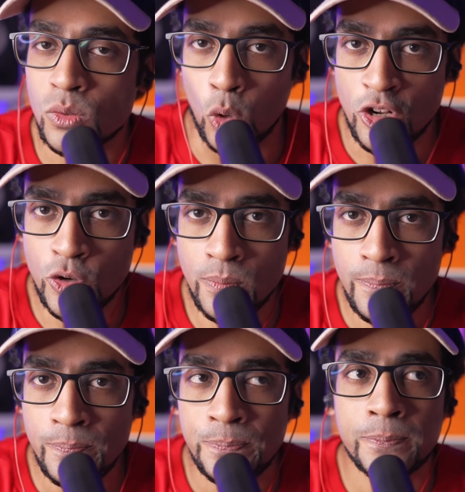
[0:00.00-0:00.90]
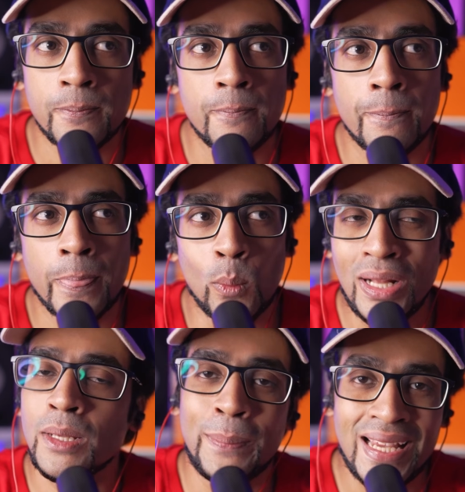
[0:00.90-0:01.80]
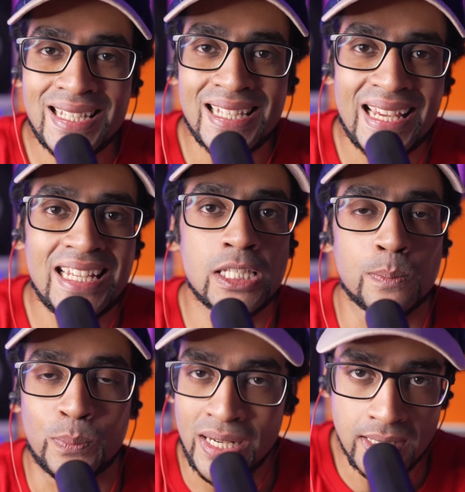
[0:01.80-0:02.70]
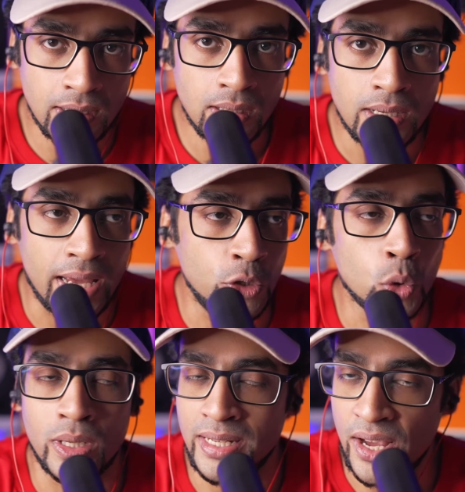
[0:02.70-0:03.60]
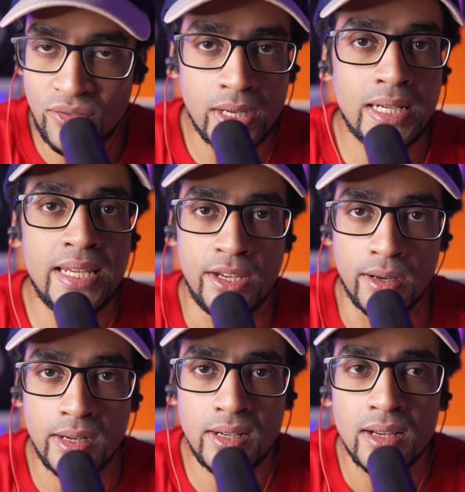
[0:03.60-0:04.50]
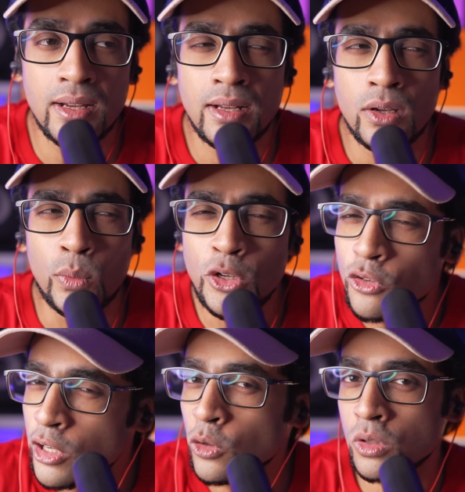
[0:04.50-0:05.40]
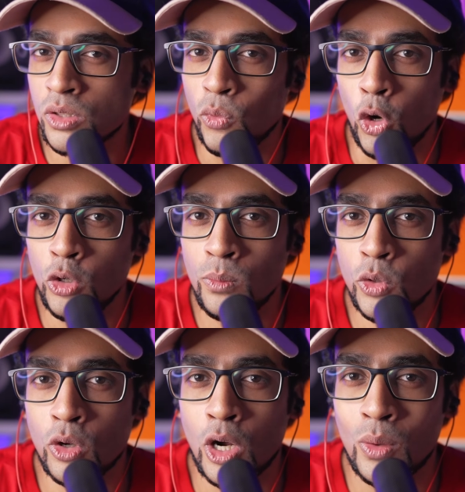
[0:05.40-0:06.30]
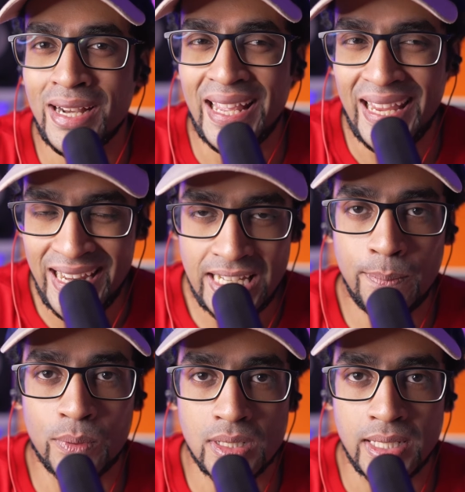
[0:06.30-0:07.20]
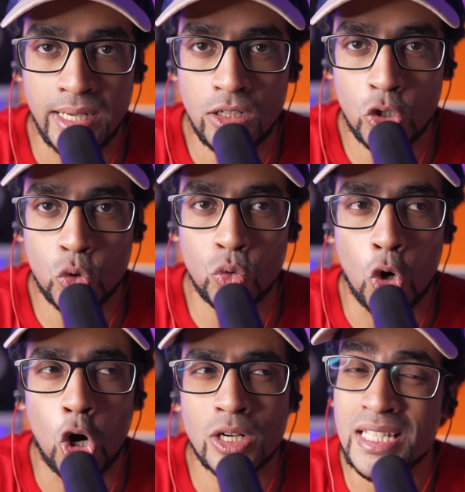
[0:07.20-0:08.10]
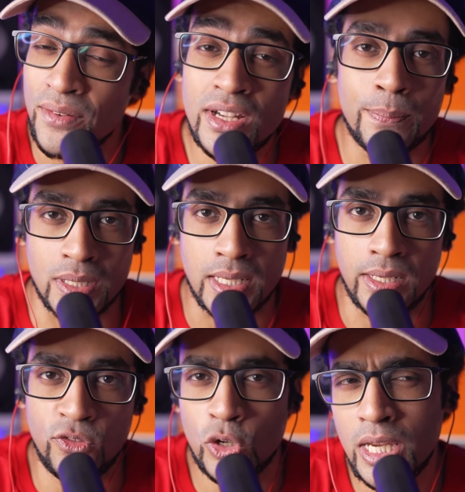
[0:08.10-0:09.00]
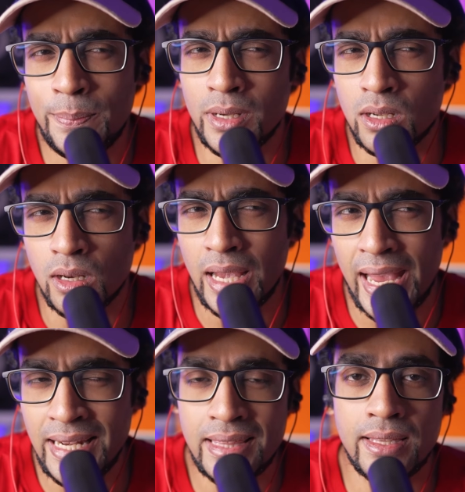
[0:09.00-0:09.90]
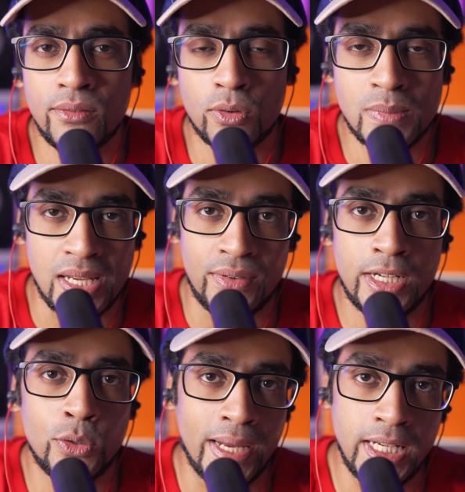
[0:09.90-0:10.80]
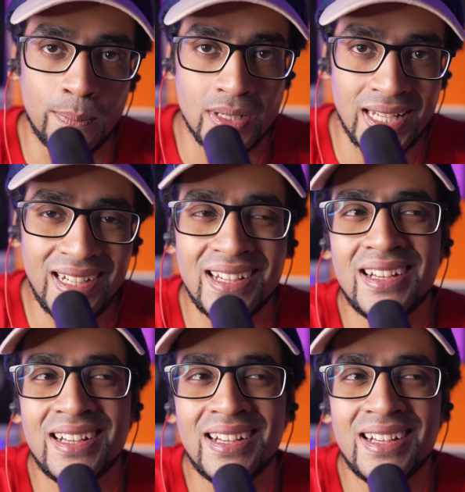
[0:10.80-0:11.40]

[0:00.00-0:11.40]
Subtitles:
volume, while the bass is present and you can definitely hear it, when you reduce the volume to around 80% to or 70%, if you keep it anything from 70 to 80%,